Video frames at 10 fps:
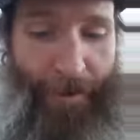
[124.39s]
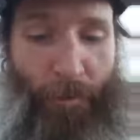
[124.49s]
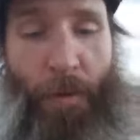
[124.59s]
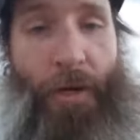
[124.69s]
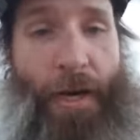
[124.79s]

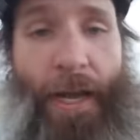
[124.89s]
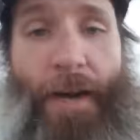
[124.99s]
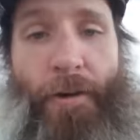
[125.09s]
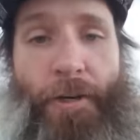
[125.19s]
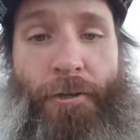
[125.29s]
put hair
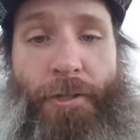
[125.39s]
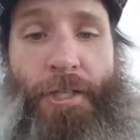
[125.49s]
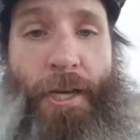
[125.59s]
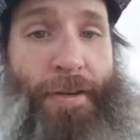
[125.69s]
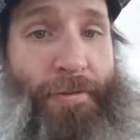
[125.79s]
on your
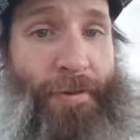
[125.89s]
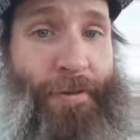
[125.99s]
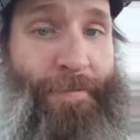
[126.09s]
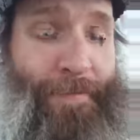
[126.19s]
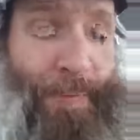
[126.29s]
chest
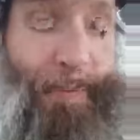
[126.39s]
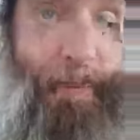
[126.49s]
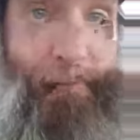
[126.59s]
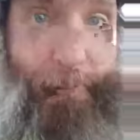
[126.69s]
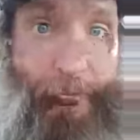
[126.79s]
if
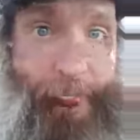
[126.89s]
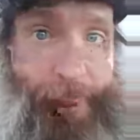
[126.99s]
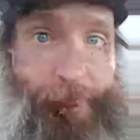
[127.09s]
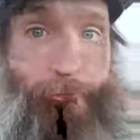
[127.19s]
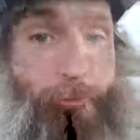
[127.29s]
it hits
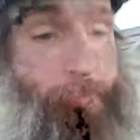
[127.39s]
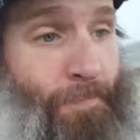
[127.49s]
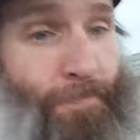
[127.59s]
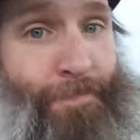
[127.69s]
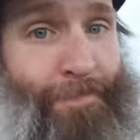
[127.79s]
you.
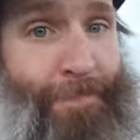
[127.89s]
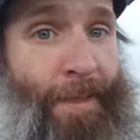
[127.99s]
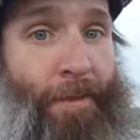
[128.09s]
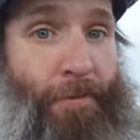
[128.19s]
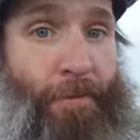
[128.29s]

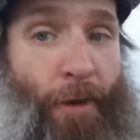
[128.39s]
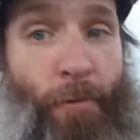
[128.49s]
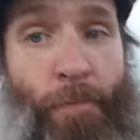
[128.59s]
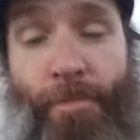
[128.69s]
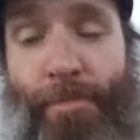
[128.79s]
So
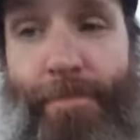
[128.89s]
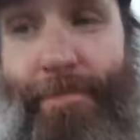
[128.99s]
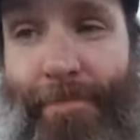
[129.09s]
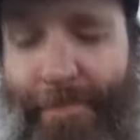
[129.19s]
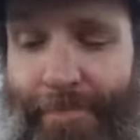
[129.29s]

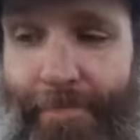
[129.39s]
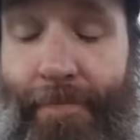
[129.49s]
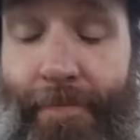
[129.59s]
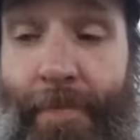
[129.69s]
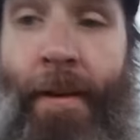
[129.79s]

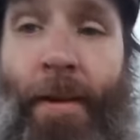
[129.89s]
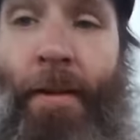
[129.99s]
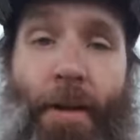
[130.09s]
you